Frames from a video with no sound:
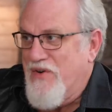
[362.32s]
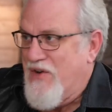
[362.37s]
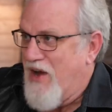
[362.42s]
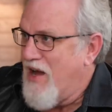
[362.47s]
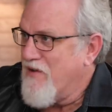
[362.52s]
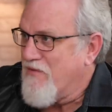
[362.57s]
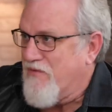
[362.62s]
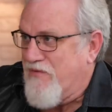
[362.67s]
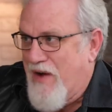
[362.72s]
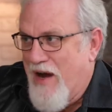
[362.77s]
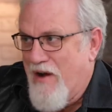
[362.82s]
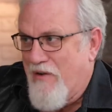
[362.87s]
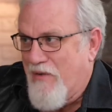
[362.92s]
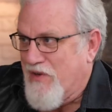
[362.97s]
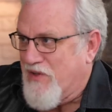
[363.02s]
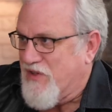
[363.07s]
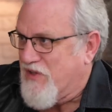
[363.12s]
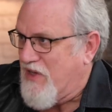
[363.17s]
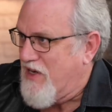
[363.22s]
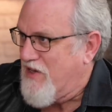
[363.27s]
not
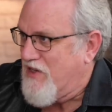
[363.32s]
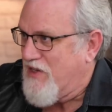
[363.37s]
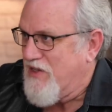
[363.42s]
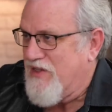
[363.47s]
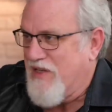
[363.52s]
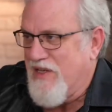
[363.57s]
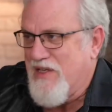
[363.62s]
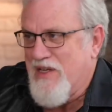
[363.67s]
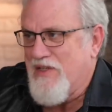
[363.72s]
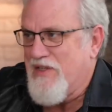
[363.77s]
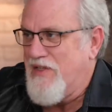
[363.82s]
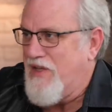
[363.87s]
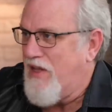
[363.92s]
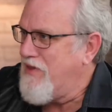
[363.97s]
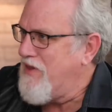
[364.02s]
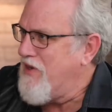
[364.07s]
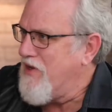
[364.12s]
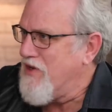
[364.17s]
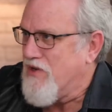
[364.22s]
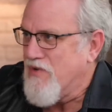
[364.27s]
vowelizations. This has
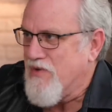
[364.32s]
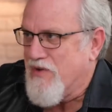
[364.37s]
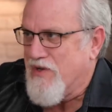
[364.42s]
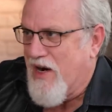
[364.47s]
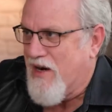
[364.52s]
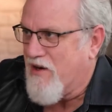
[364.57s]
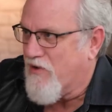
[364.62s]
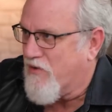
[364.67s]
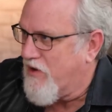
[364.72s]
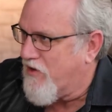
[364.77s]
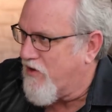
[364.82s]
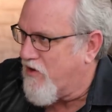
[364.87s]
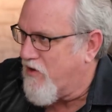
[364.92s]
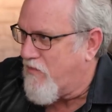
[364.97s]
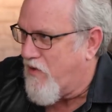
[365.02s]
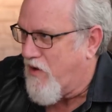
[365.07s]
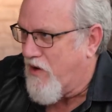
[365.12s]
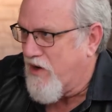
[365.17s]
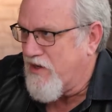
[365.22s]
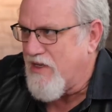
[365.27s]
nothing to do with diacritical
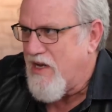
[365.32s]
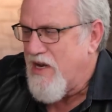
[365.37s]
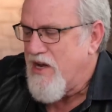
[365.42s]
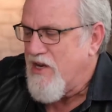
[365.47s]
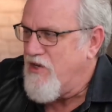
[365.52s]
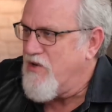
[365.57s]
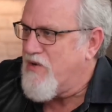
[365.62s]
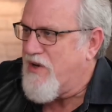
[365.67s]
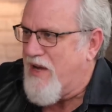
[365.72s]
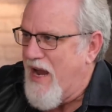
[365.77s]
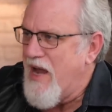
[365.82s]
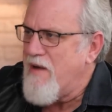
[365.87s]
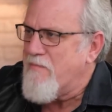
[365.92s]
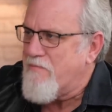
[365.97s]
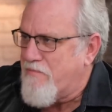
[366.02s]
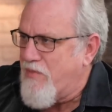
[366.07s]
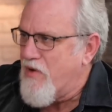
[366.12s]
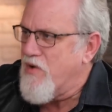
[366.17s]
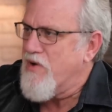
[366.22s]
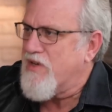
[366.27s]
marks. You
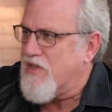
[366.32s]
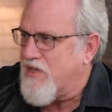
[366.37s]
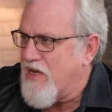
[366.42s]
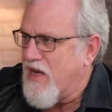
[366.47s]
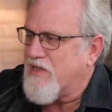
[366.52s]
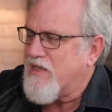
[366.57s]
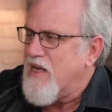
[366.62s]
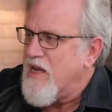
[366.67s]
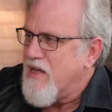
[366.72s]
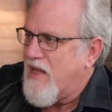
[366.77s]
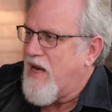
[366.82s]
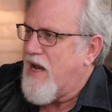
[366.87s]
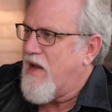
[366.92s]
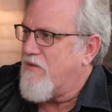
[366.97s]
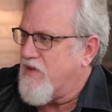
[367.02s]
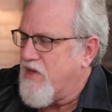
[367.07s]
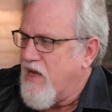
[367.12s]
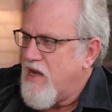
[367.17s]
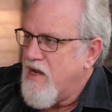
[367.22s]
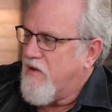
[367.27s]
can't burn texts that
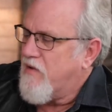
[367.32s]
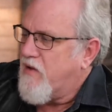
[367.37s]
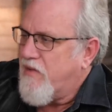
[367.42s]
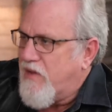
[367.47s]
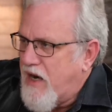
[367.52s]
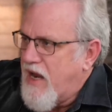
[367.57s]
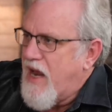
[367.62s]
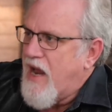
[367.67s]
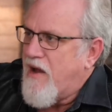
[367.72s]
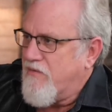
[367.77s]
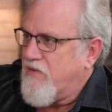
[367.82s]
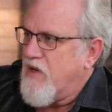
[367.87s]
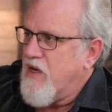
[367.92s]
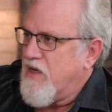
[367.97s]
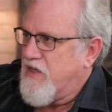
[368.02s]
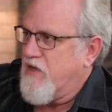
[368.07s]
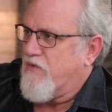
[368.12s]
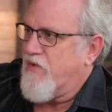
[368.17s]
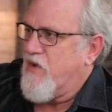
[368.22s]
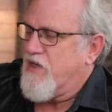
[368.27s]
have
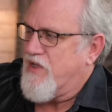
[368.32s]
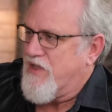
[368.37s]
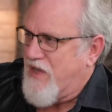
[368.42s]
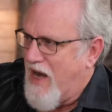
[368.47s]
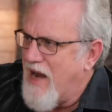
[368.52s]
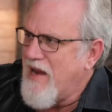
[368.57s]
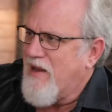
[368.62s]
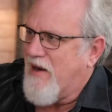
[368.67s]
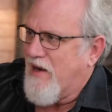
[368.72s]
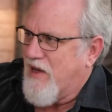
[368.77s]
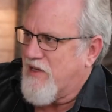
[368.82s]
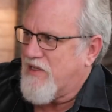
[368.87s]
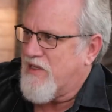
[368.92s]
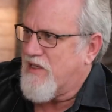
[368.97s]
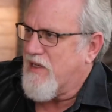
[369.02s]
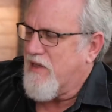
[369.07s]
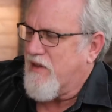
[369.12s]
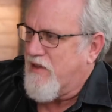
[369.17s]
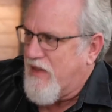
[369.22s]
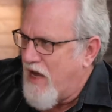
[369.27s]
different
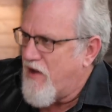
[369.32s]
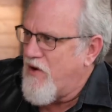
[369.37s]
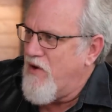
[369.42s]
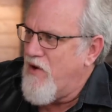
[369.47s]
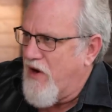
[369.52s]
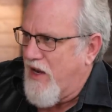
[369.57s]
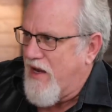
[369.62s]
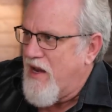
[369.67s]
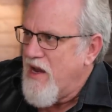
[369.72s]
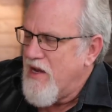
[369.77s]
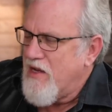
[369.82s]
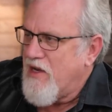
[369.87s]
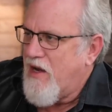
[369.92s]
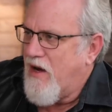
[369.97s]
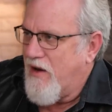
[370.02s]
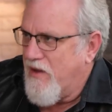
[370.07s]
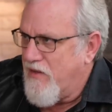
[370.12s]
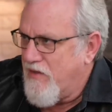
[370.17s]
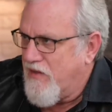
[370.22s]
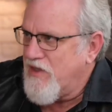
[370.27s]
dialects that early.
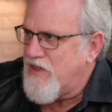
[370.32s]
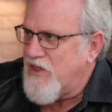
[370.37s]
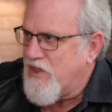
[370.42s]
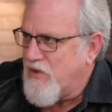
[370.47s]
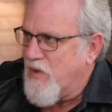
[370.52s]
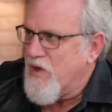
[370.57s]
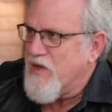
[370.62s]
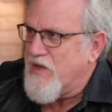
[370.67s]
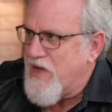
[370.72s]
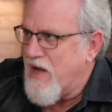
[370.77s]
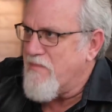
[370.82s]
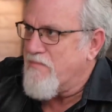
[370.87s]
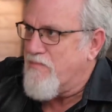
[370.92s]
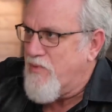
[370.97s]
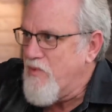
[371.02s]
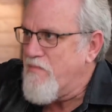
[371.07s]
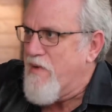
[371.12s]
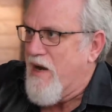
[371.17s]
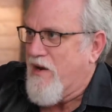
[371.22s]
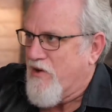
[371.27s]
And this is where Dan
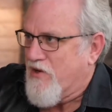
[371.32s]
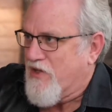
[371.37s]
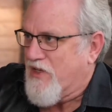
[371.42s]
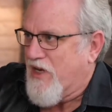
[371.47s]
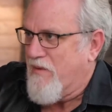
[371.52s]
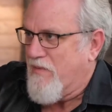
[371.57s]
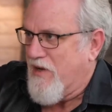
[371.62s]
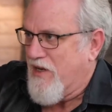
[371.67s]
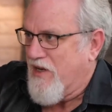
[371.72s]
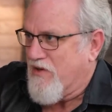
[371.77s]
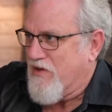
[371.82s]
Brubaker is coming